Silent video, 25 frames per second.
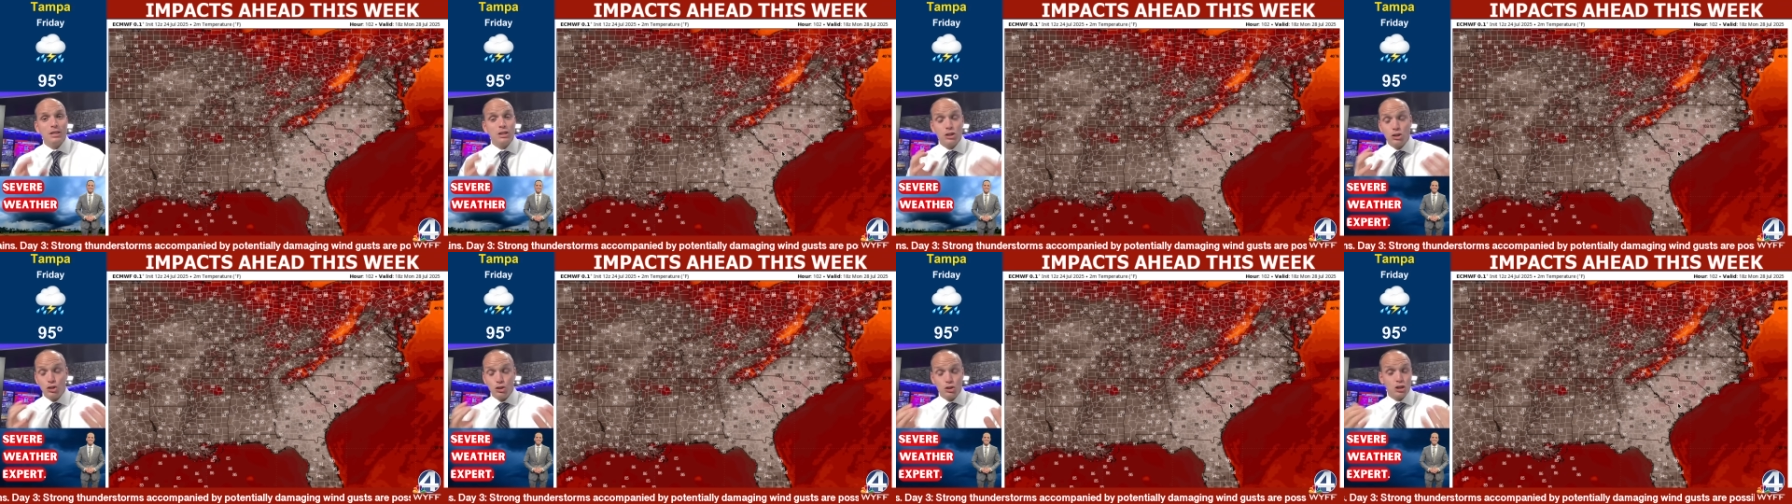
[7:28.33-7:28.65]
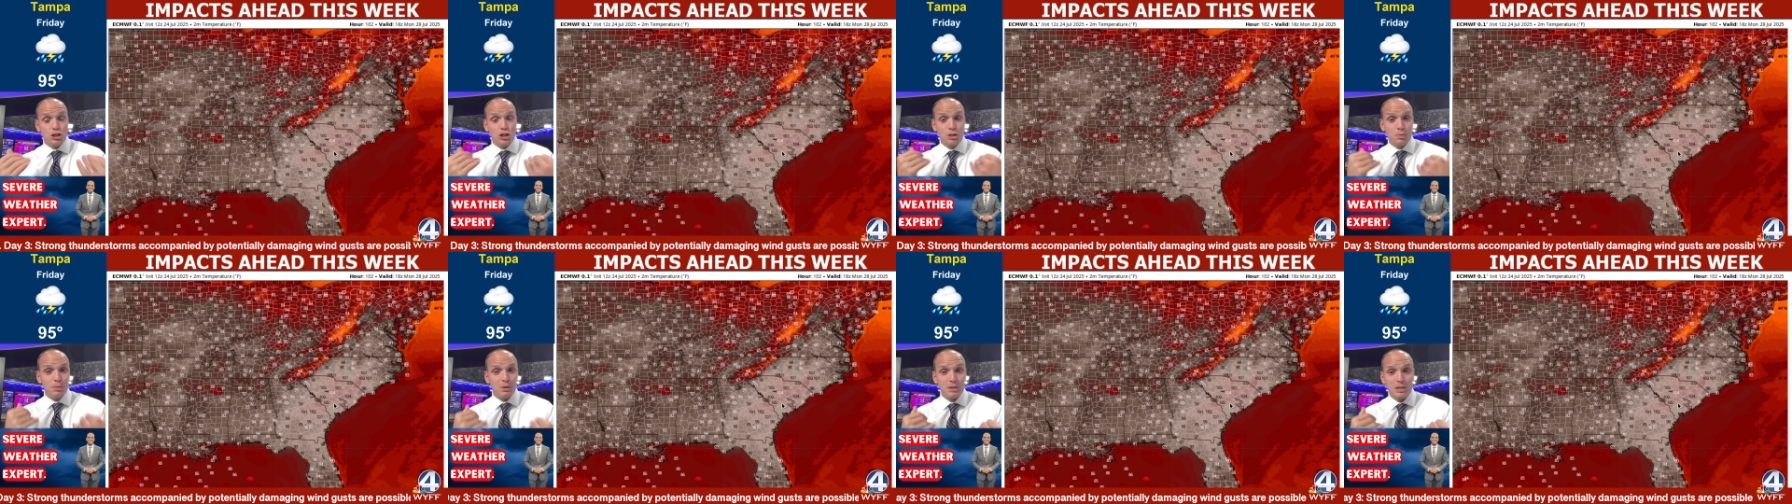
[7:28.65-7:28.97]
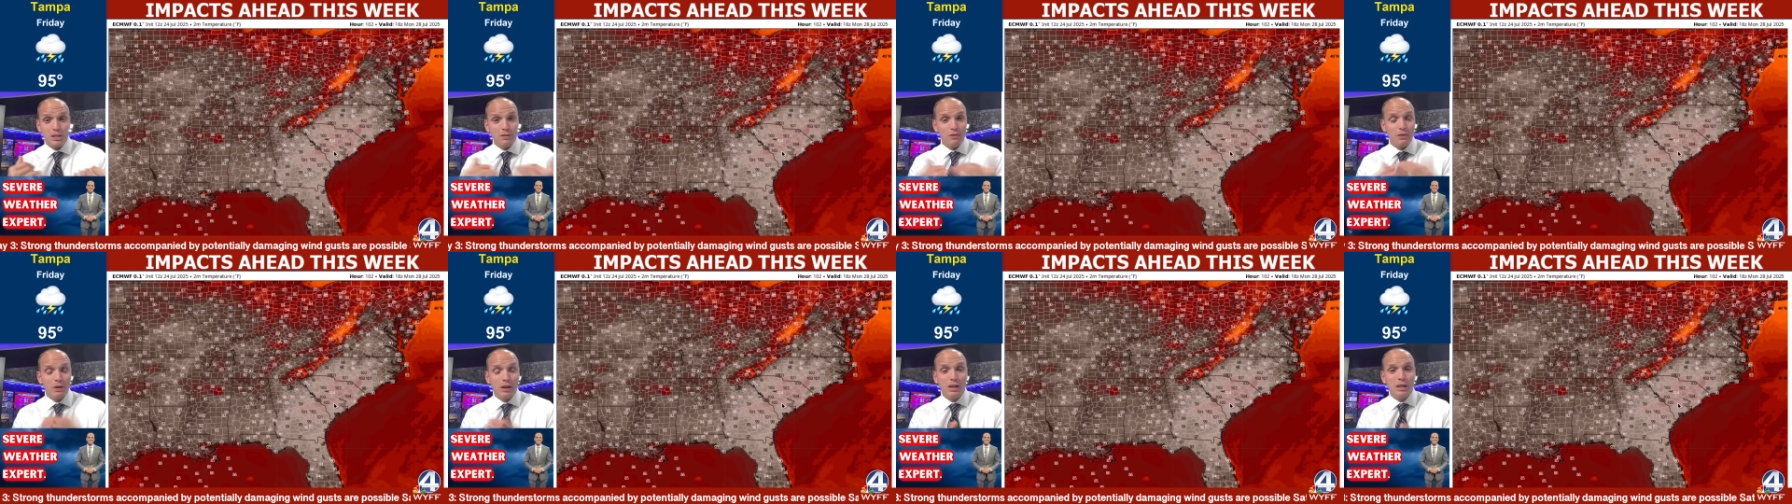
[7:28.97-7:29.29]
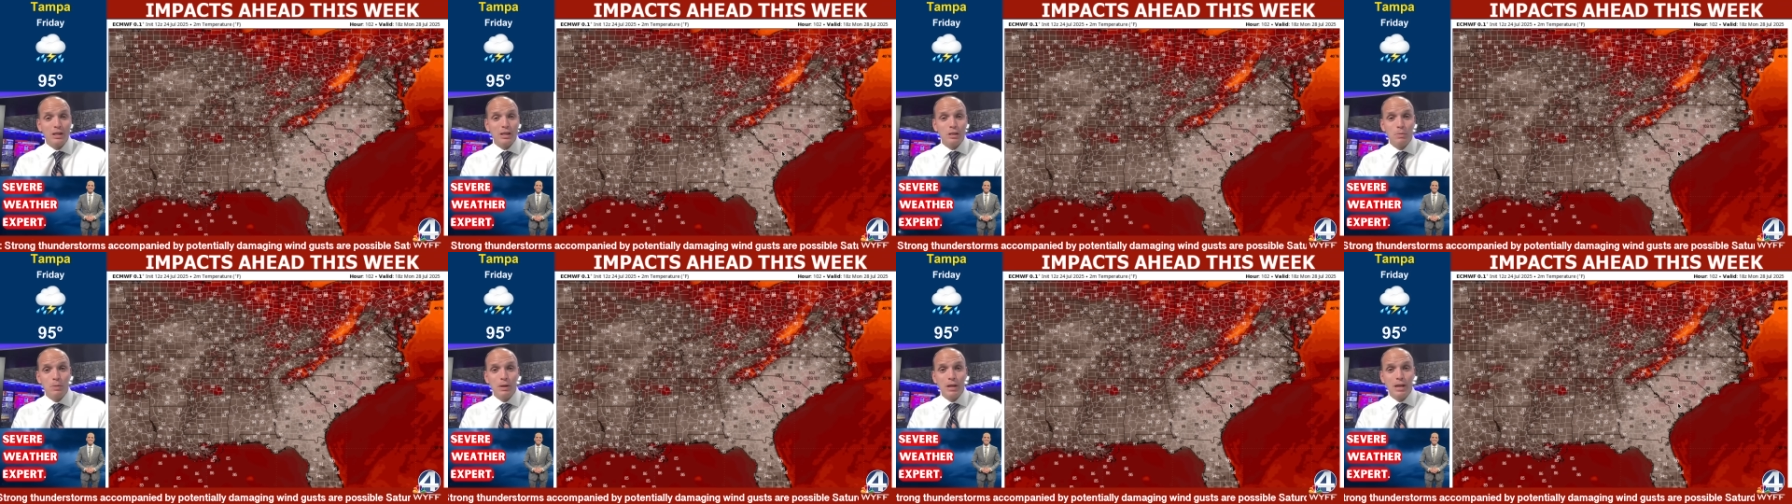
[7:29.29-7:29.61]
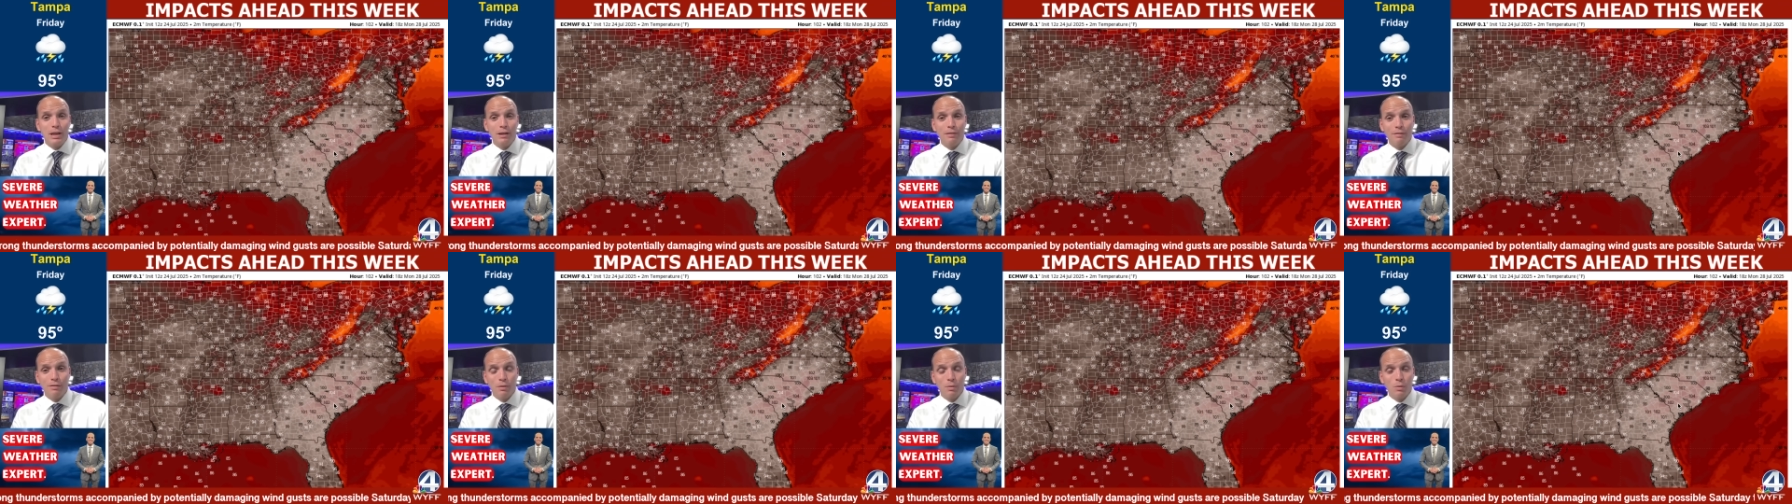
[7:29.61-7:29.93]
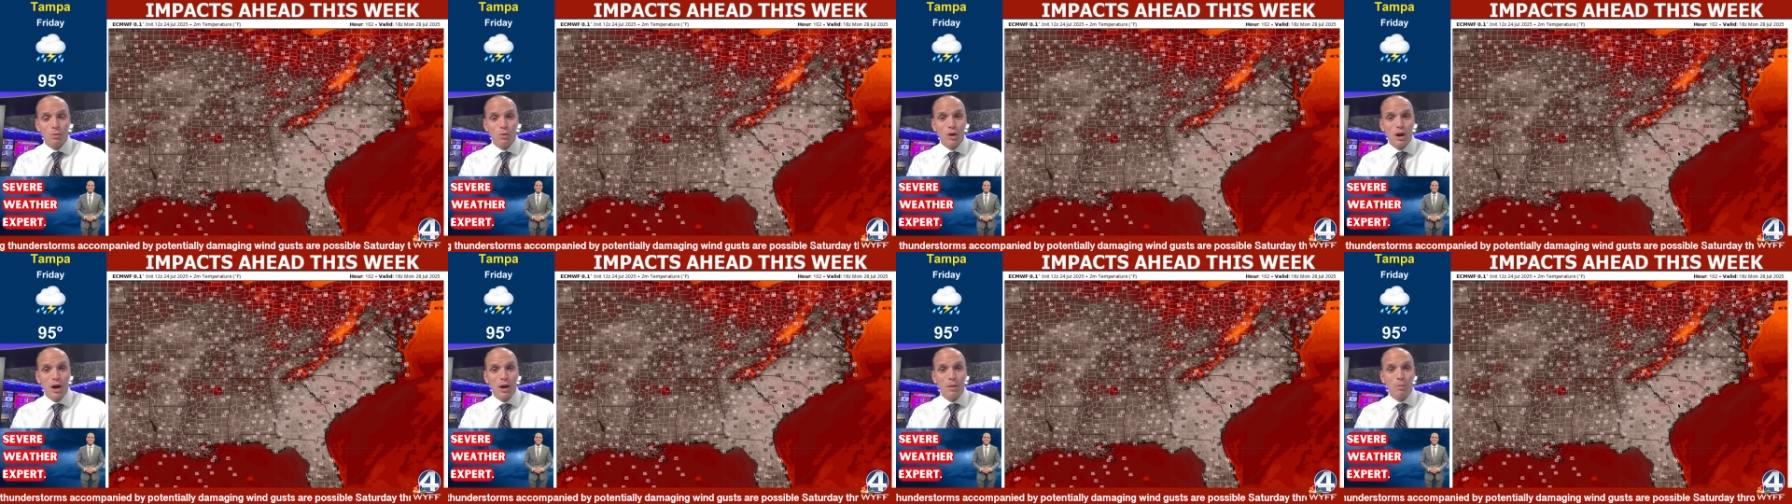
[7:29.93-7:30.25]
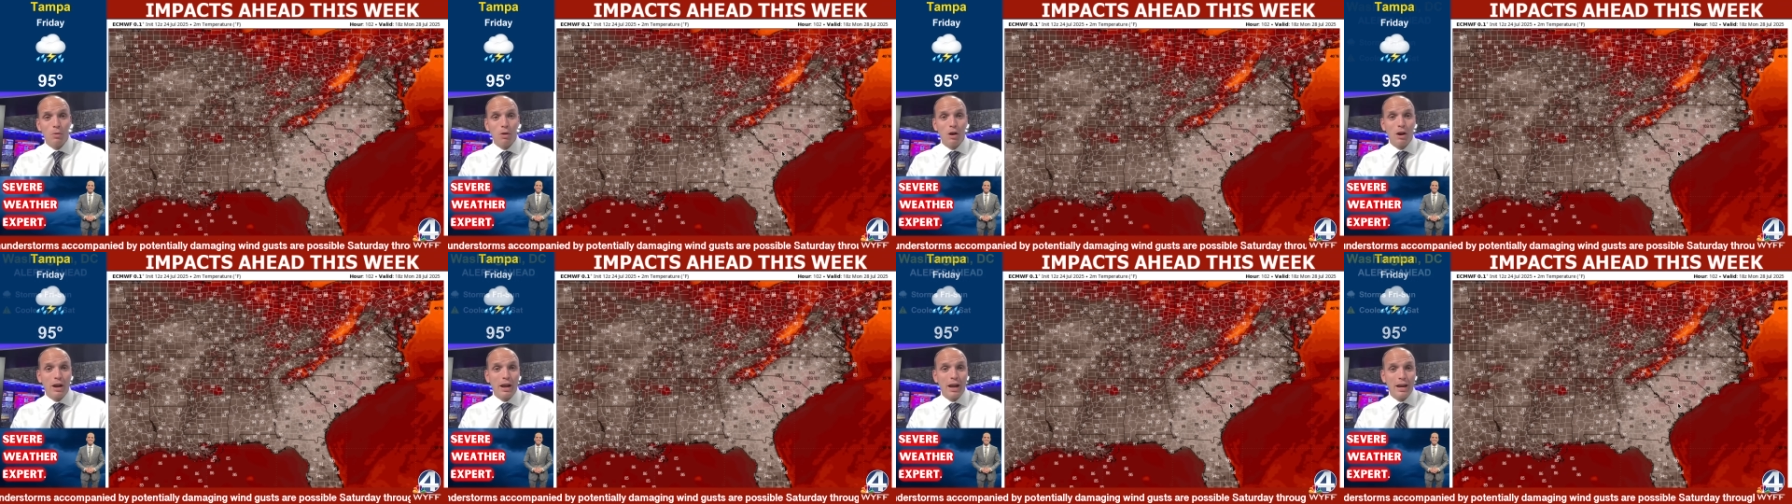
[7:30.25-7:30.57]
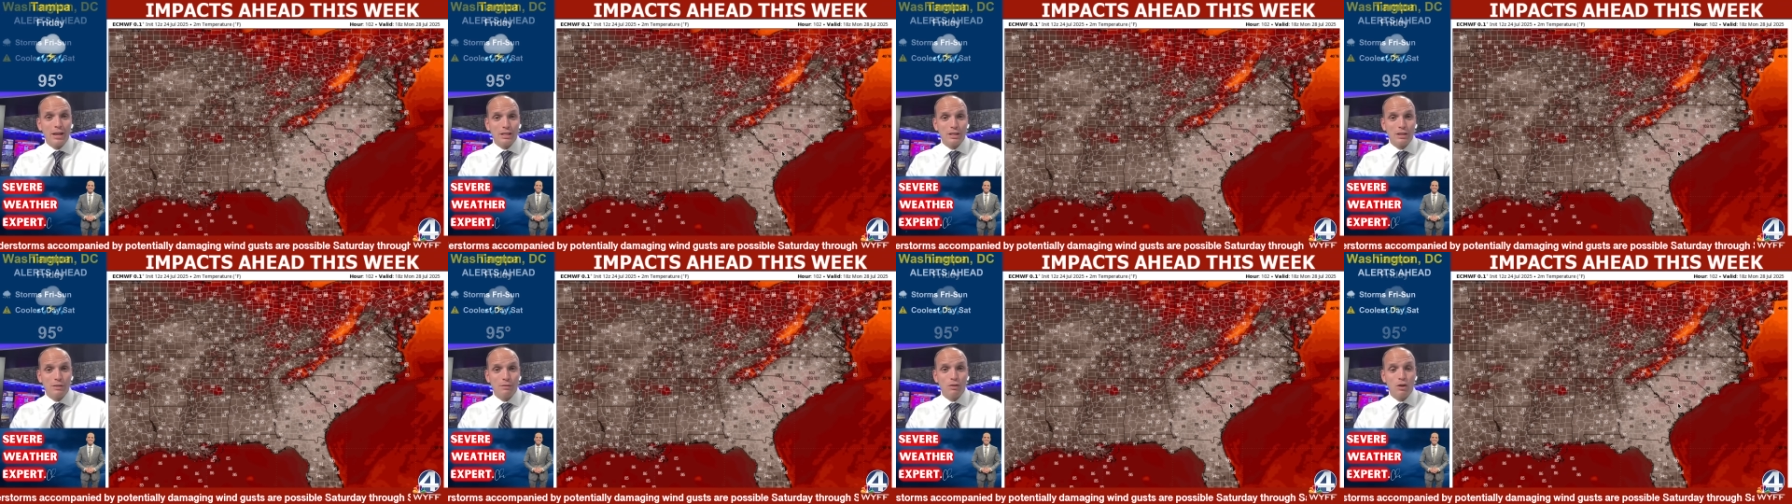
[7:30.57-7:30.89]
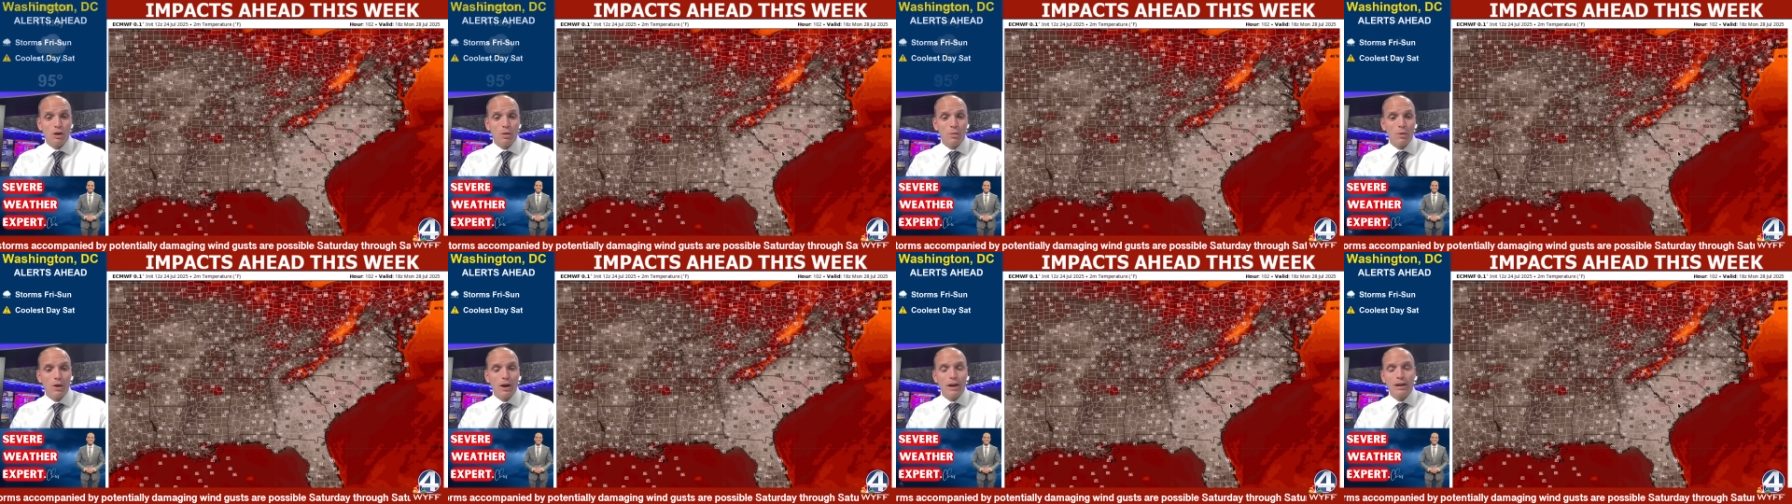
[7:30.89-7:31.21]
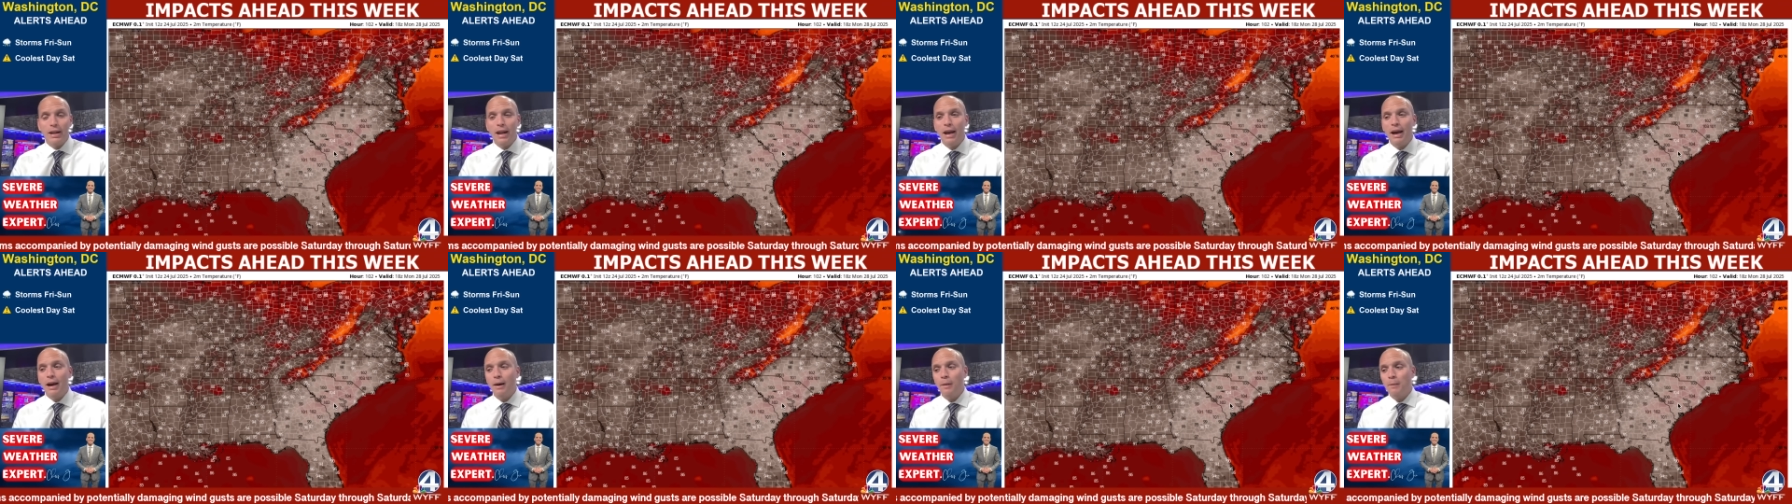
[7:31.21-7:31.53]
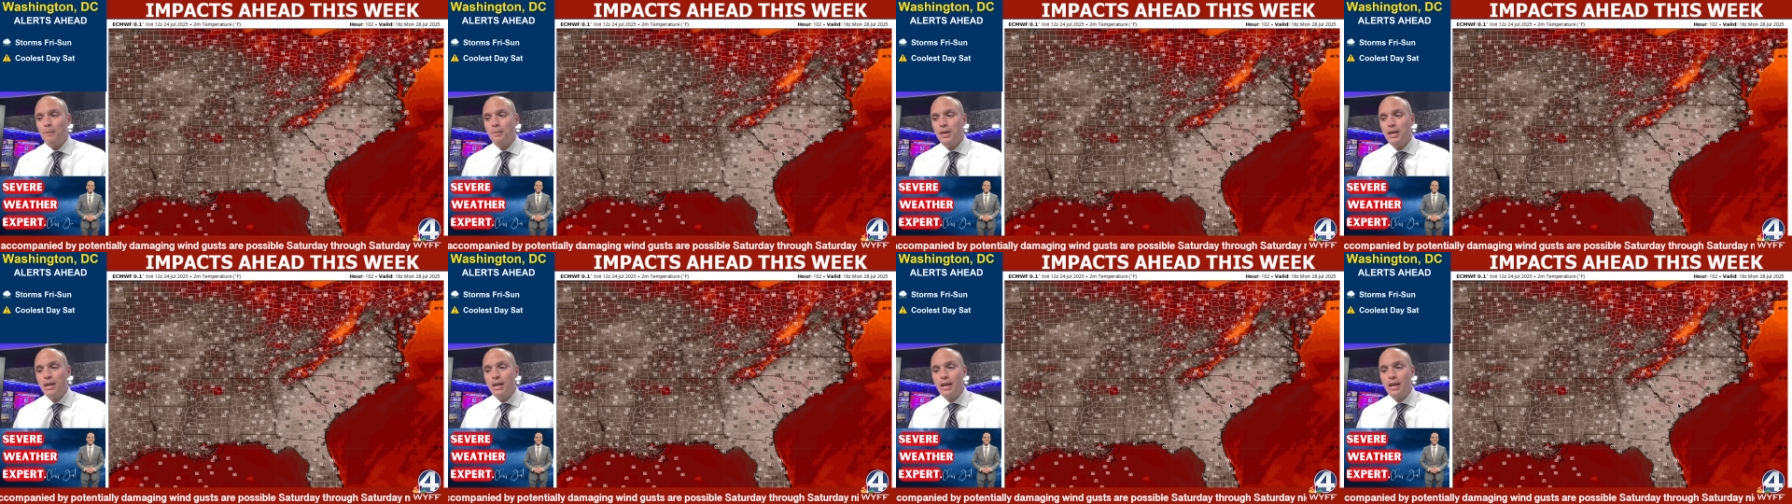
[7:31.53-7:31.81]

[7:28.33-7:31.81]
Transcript: just specifically speaking from where I'm broadcasting from right now